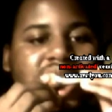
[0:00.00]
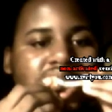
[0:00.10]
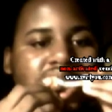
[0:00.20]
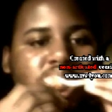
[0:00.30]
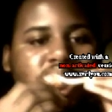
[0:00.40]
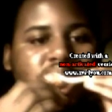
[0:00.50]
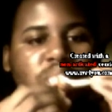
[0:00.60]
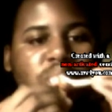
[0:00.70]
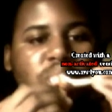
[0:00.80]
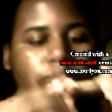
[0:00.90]

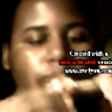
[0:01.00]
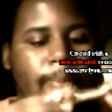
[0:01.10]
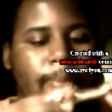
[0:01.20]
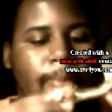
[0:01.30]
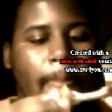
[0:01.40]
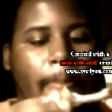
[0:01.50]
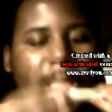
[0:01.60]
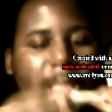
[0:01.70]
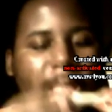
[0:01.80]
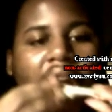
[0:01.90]

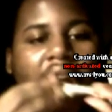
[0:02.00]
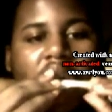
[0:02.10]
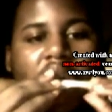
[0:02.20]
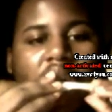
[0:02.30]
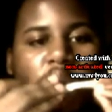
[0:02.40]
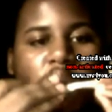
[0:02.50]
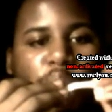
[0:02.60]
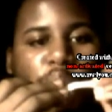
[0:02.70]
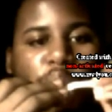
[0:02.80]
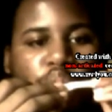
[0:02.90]

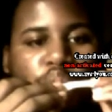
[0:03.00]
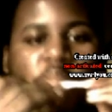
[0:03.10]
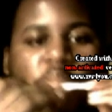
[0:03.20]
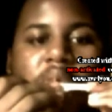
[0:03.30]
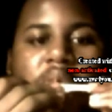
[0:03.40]
Nobody speaks.